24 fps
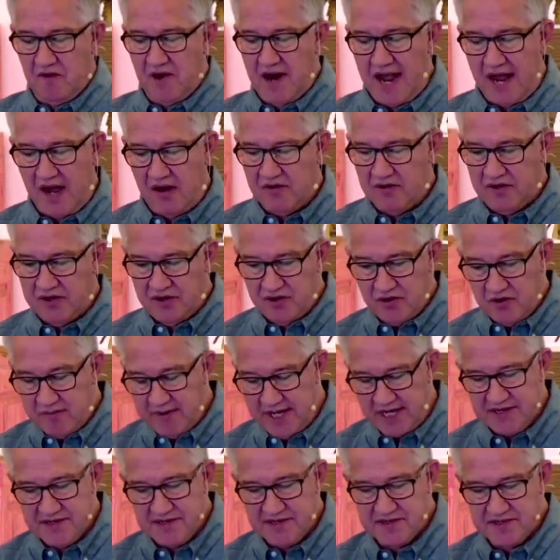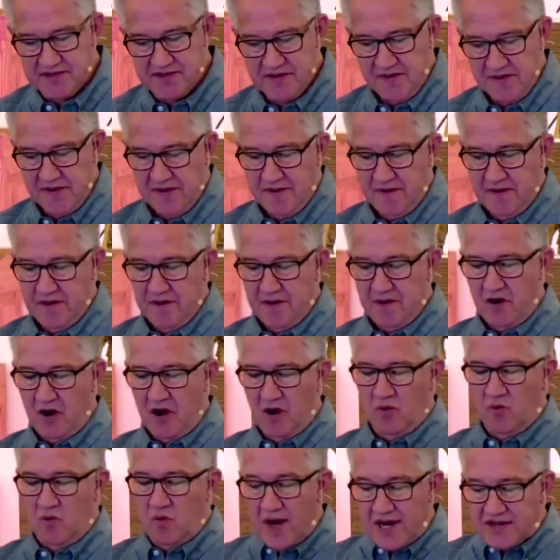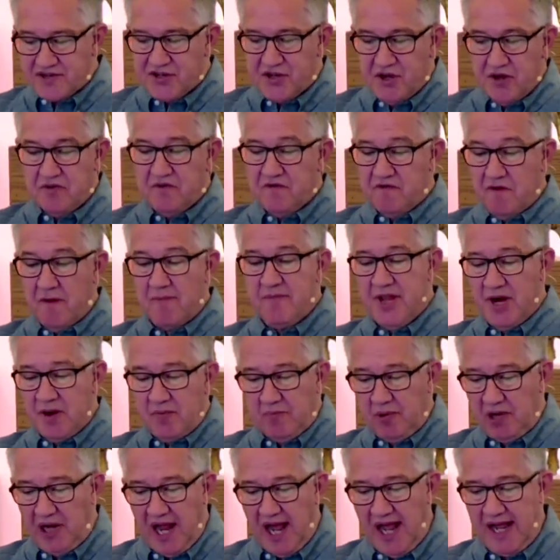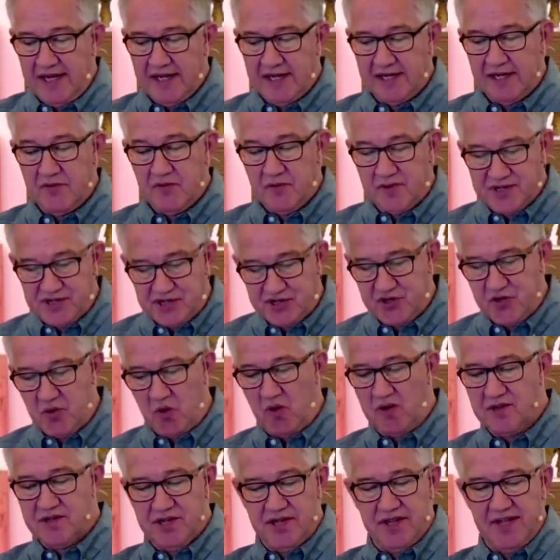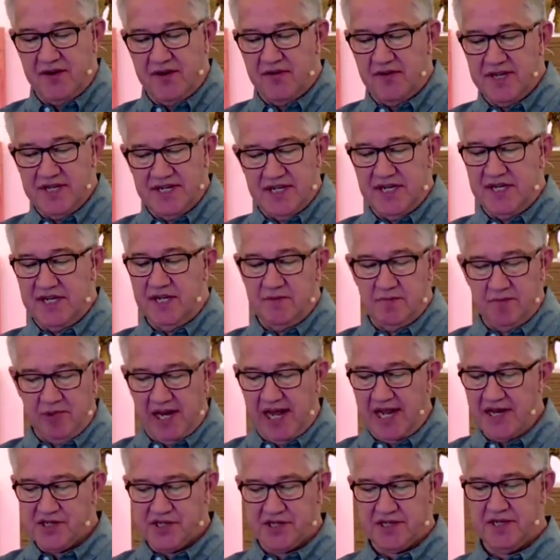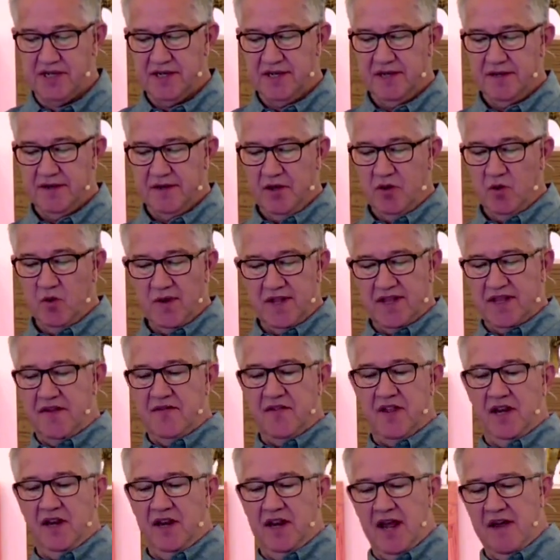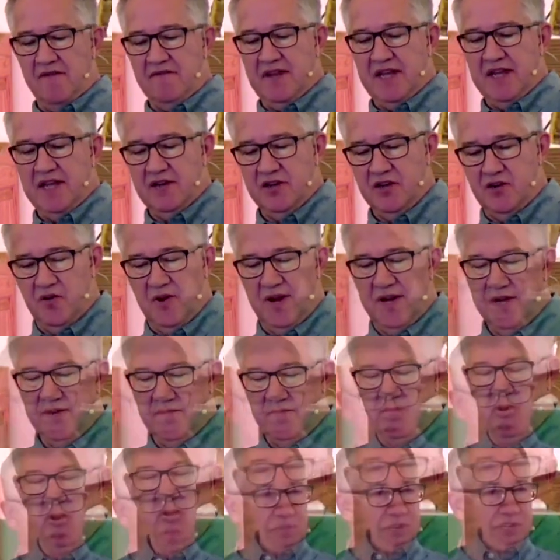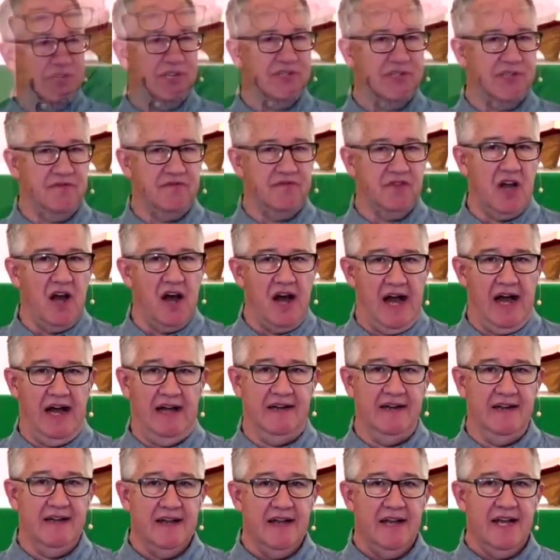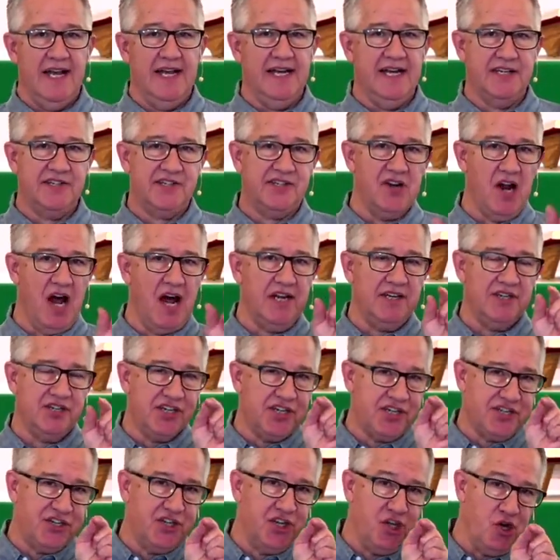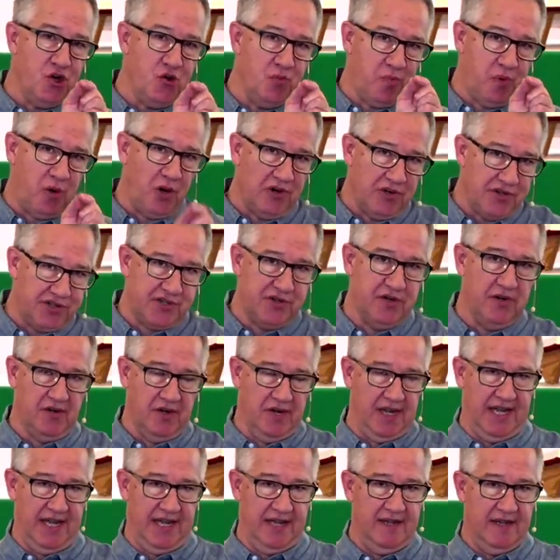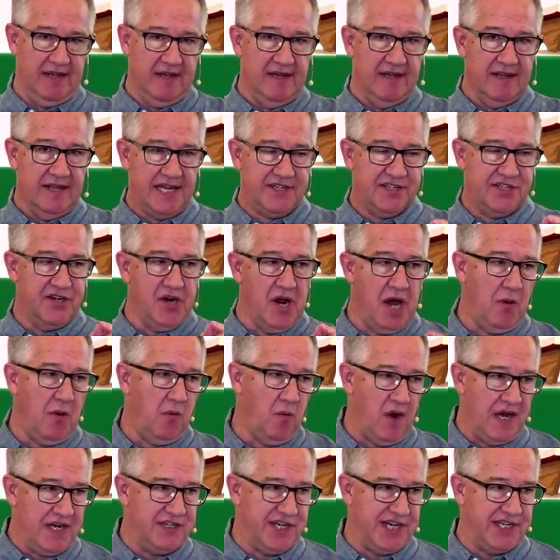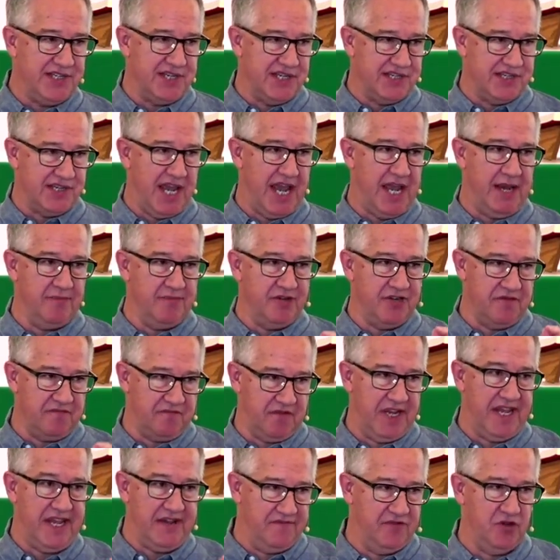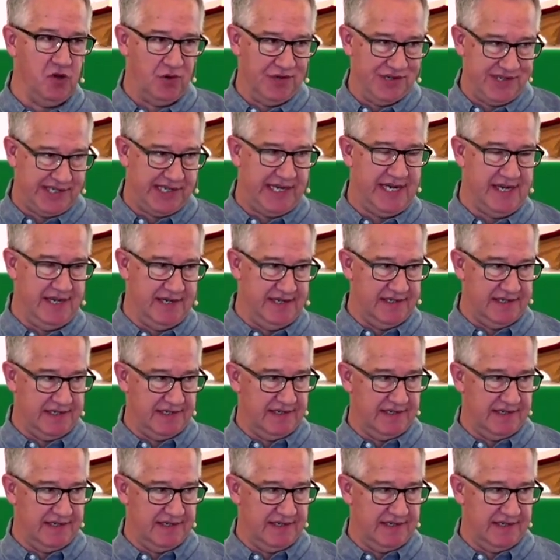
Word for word: how humans are rescued from their plight and restored to their intended place within the loving and creative purposes of God. And it's not just you personally. That's not why Jesus came, to forgive your sins.